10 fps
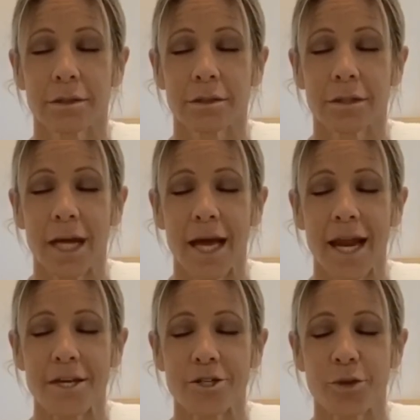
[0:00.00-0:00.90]
And
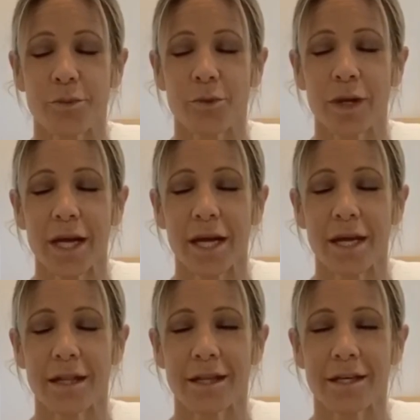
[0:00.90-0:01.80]
as you
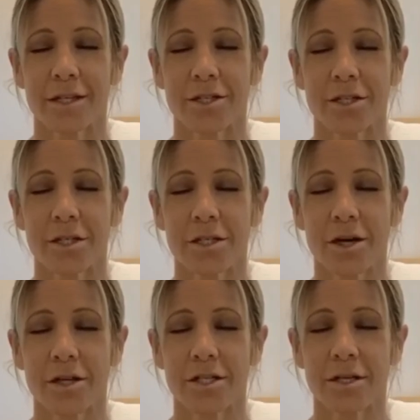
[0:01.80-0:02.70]
breathe, just
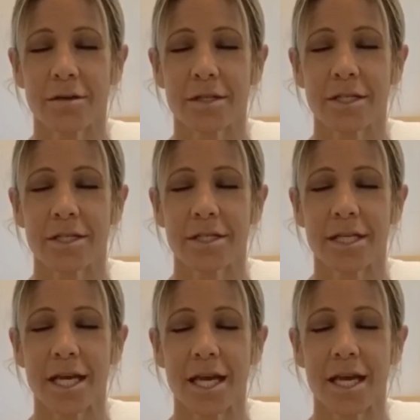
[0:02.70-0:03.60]
start to
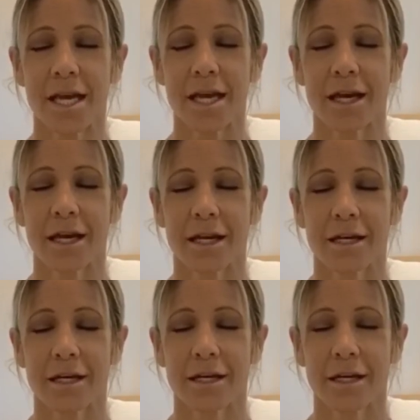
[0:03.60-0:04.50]
see
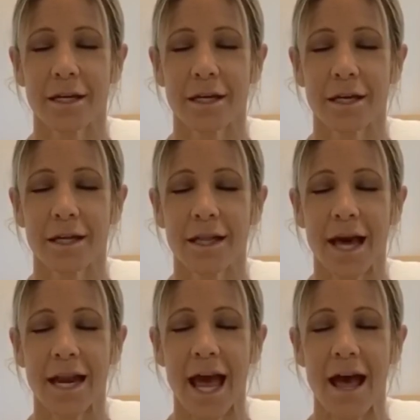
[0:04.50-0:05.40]

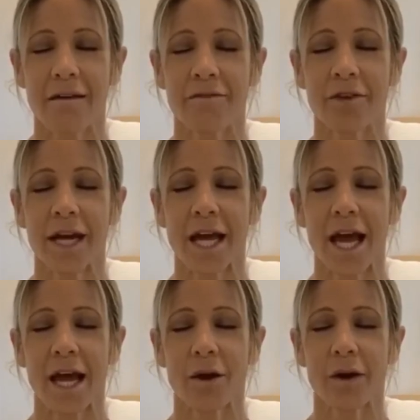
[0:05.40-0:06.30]
that every
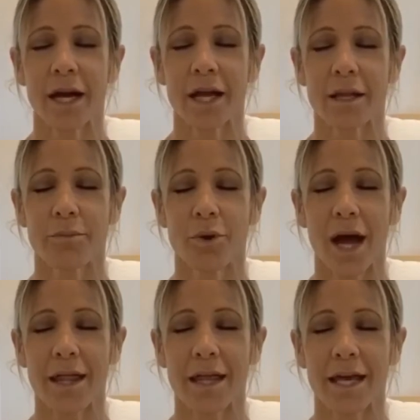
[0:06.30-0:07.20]
area the
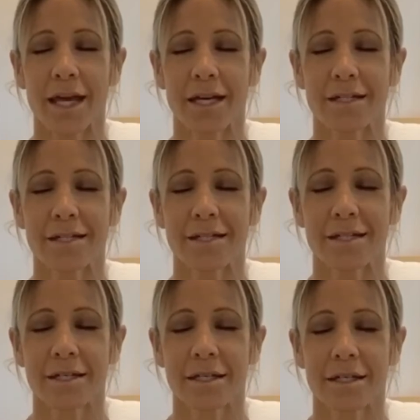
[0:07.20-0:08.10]
breath hits,
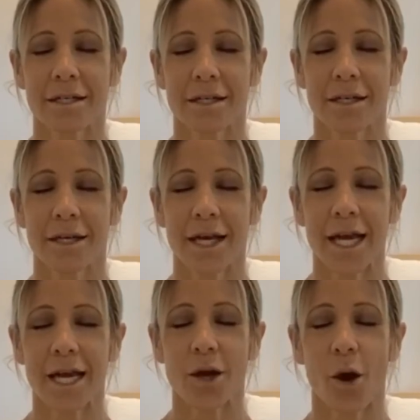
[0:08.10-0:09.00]

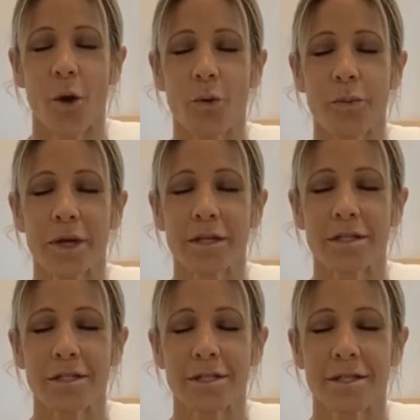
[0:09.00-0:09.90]
it
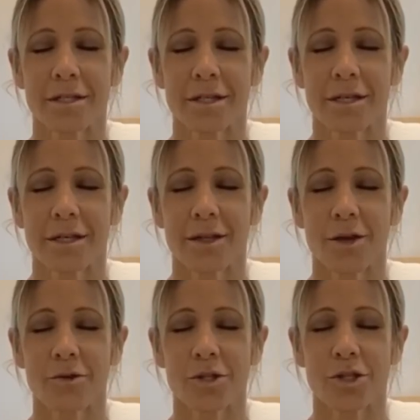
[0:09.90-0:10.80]
opens
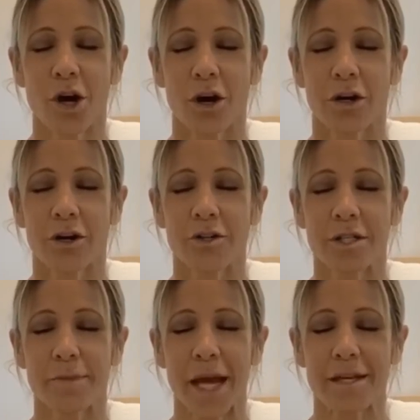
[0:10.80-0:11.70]
those darker
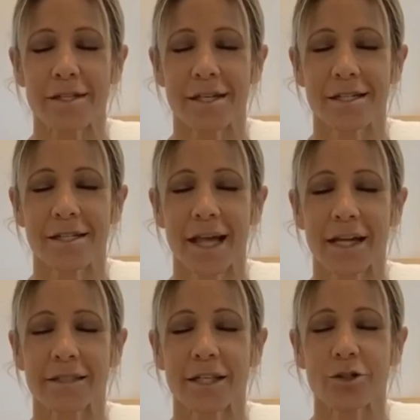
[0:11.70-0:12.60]
spaces
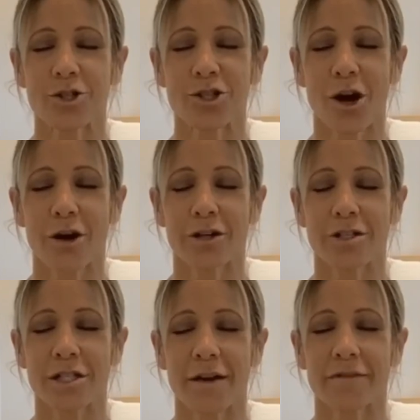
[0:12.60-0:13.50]
like little
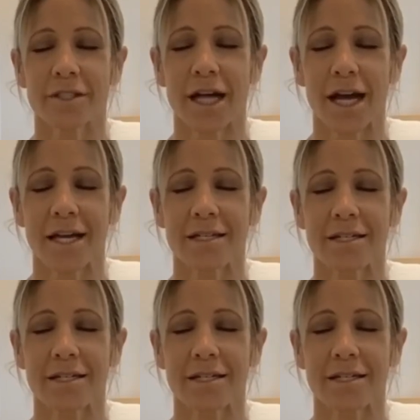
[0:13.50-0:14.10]
shards of light